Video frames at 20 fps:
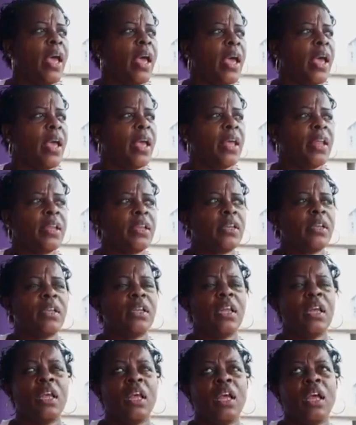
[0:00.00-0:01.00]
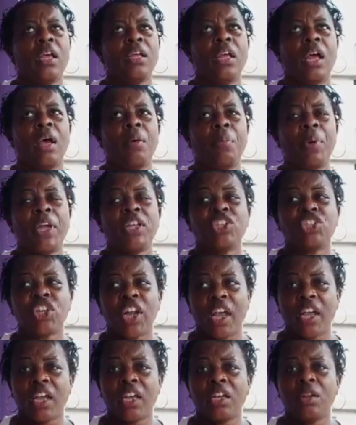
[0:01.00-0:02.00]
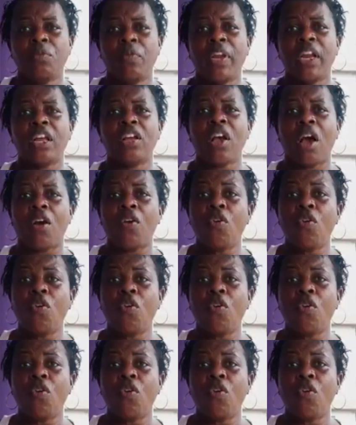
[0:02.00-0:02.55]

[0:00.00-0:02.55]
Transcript: And upon checking them when I got